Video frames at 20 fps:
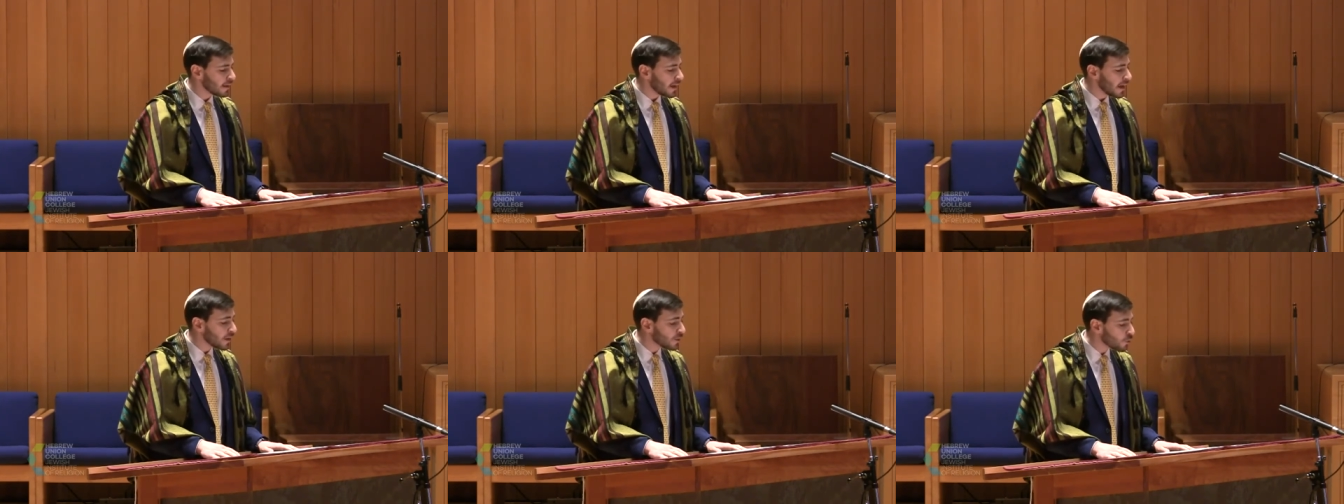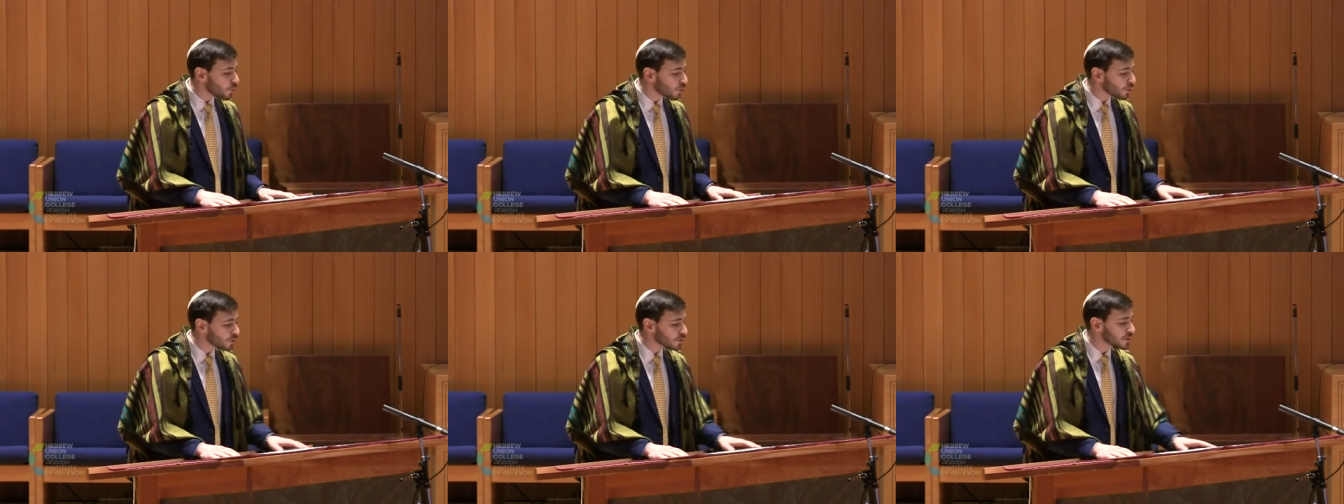in
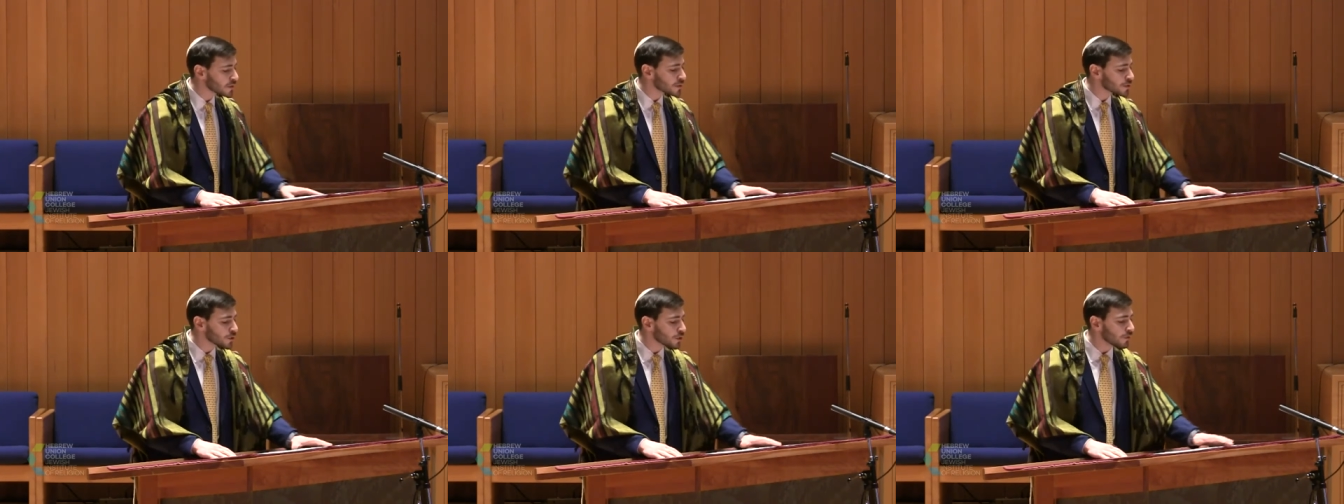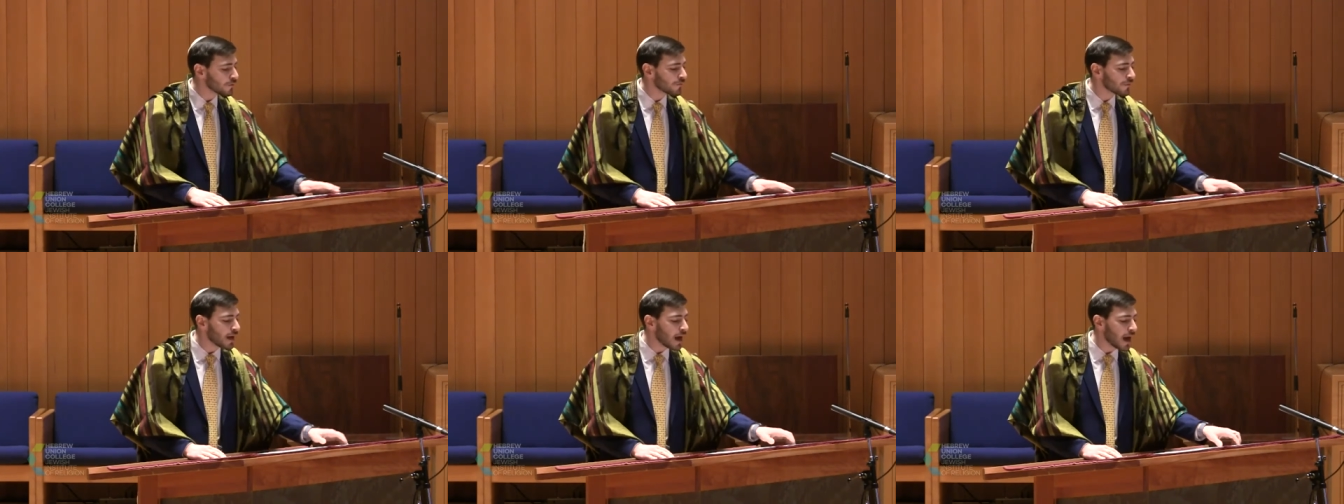order to
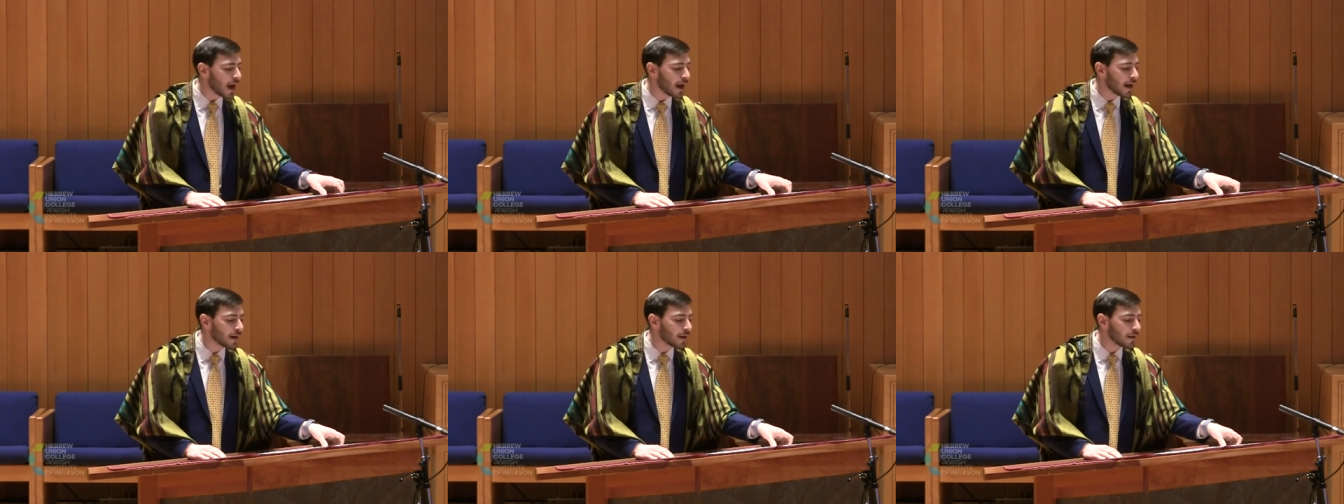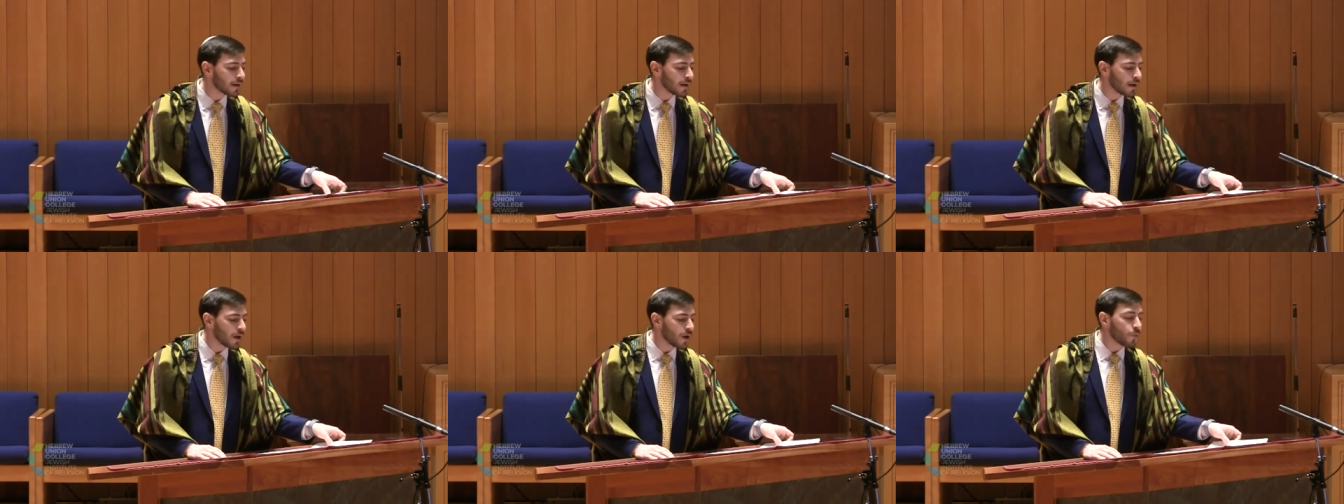serve God,
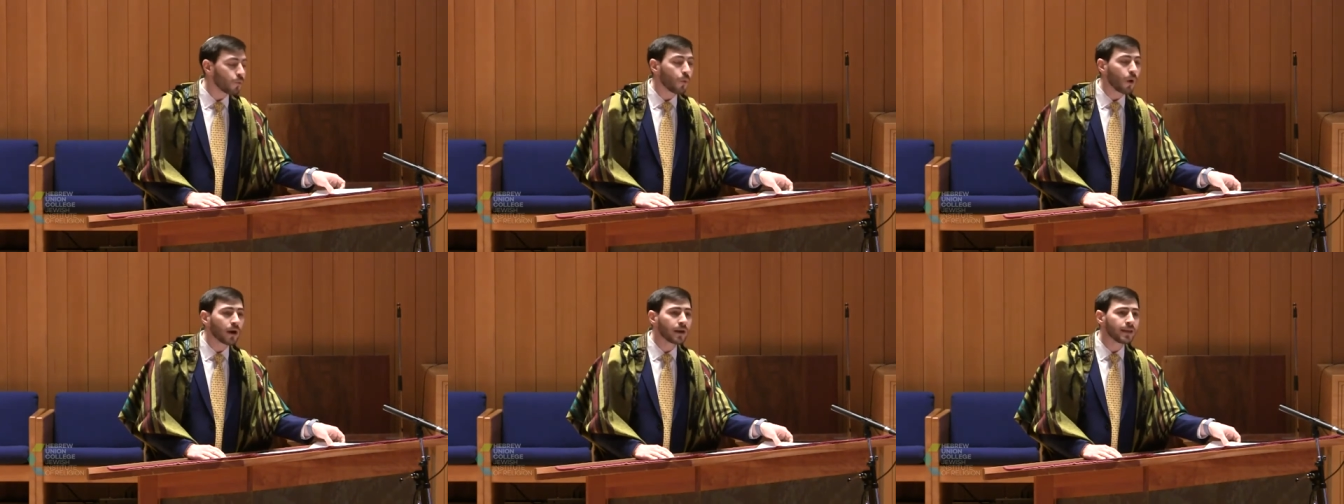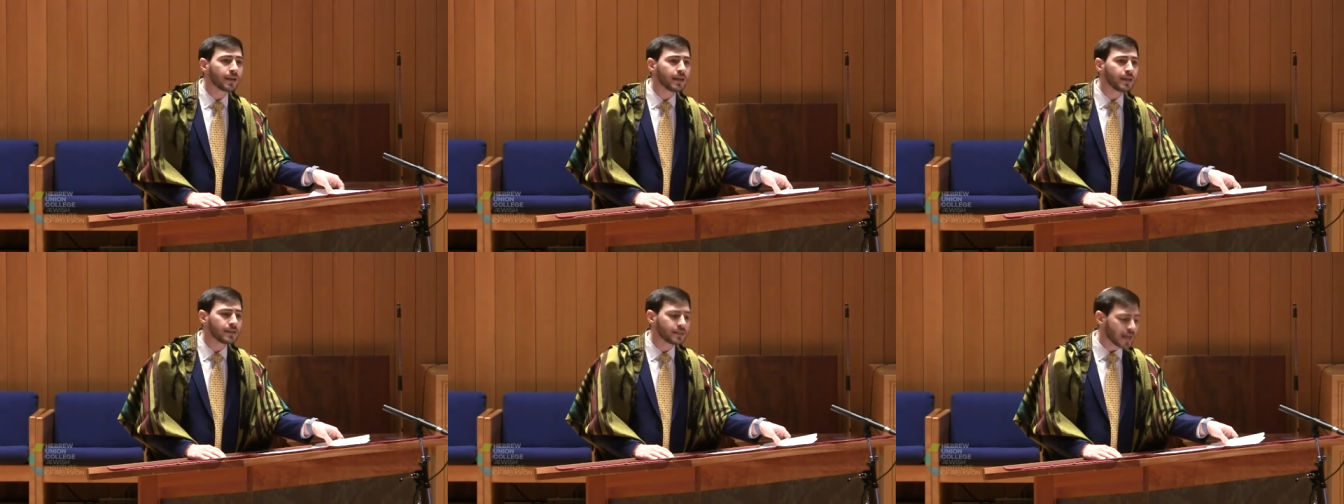one
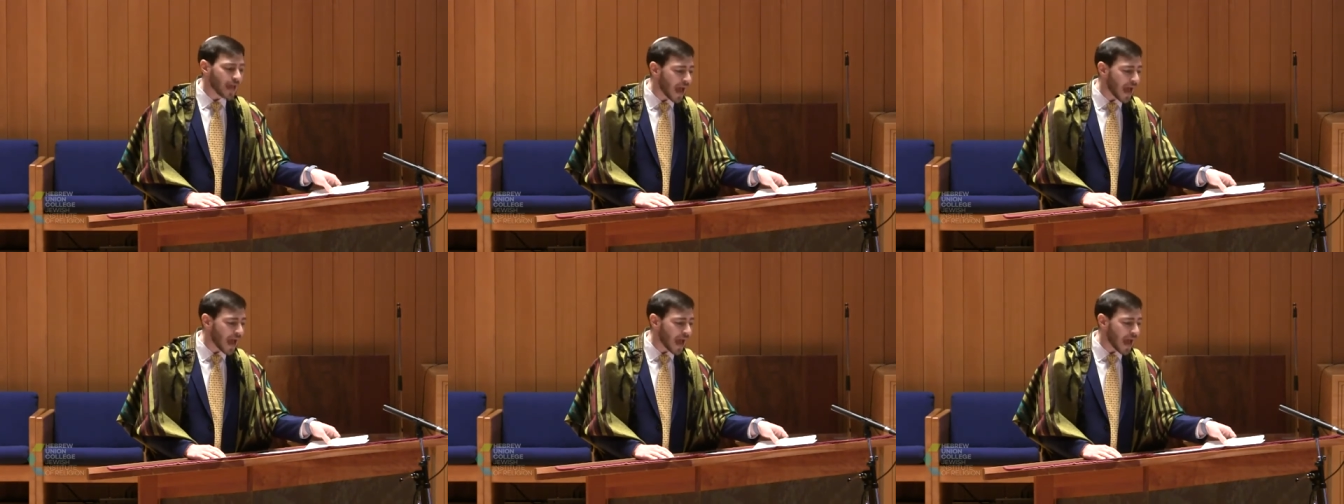needs